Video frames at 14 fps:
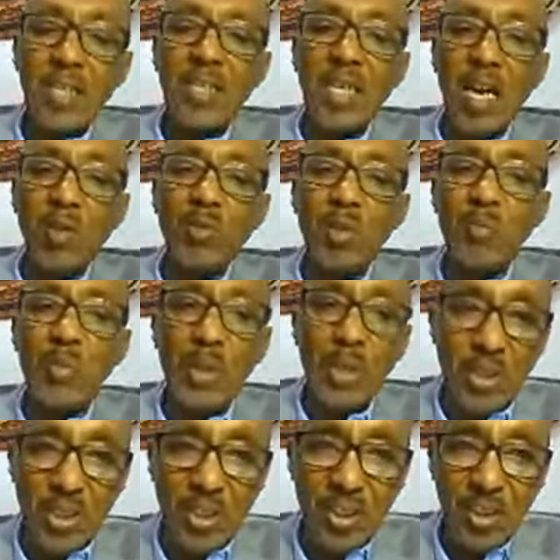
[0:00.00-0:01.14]
kicked out the
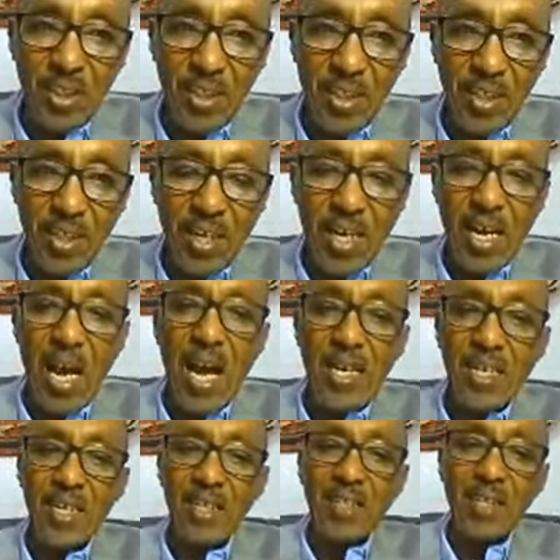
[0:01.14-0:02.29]
British,
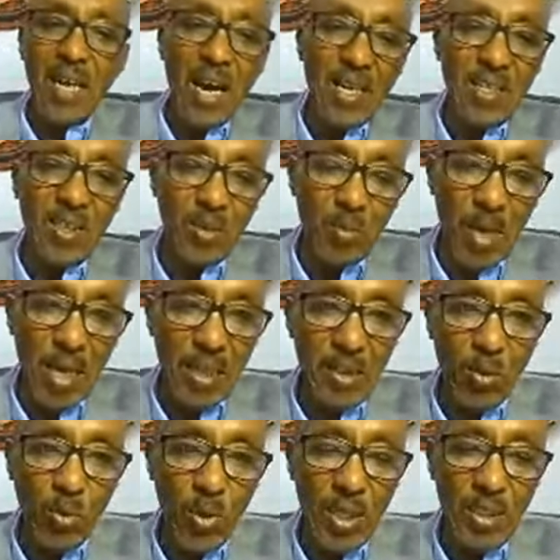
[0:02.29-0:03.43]
angered by
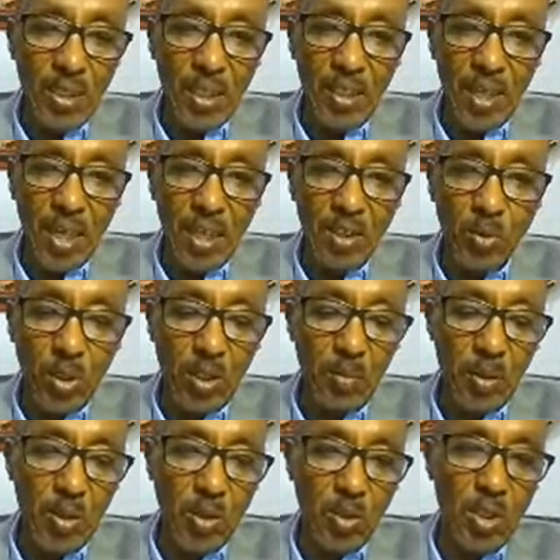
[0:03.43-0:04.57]
the way they dealt with,
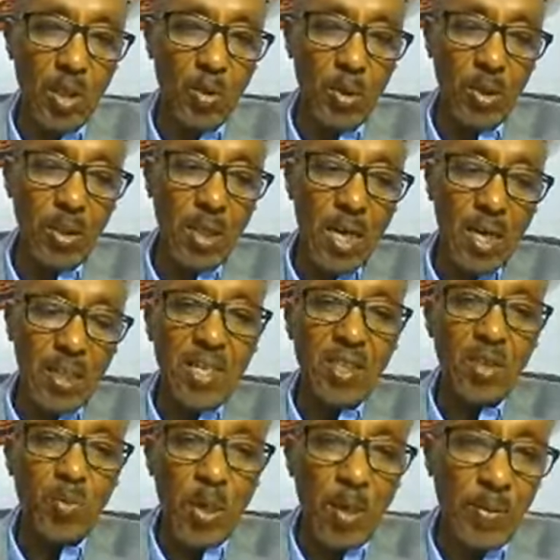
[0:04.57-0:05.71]
because there was
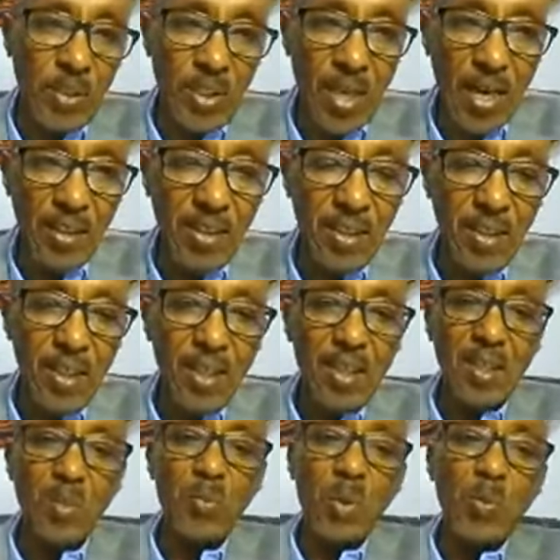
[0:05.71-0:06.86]
a plebiscite.
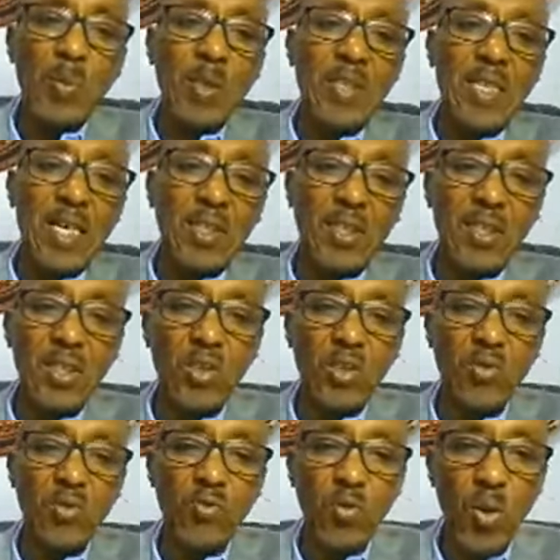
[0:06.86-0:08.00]
The people in that
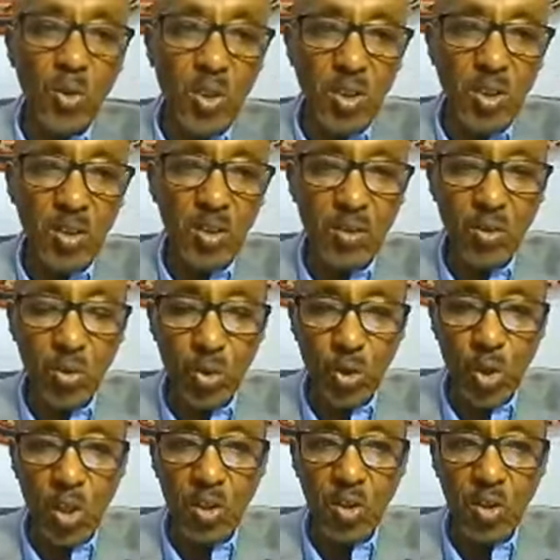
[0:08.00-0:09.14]
region voted to
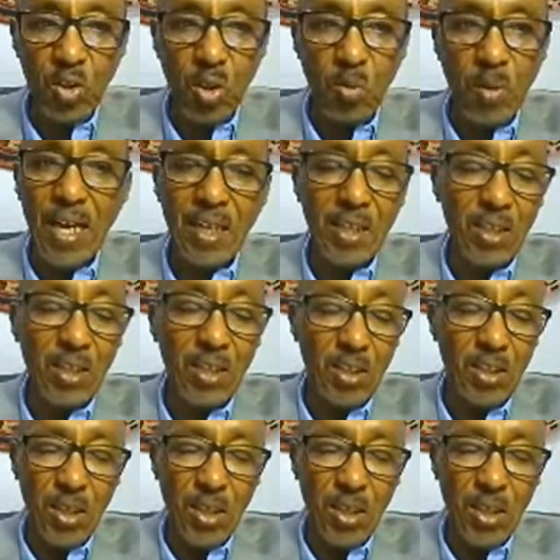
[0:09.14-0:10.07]
join Somalia